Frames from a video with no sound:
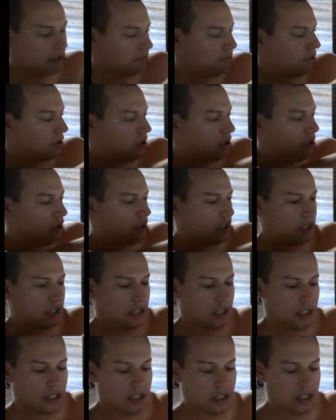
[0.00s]
the bar
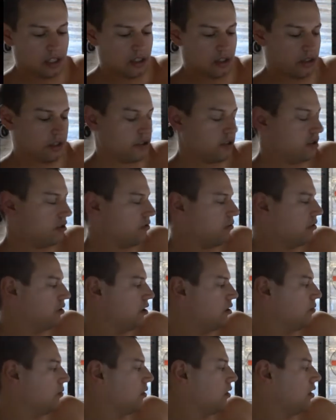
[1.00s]
here, which
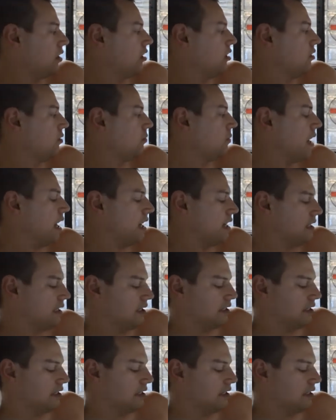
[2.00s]
is where the sweat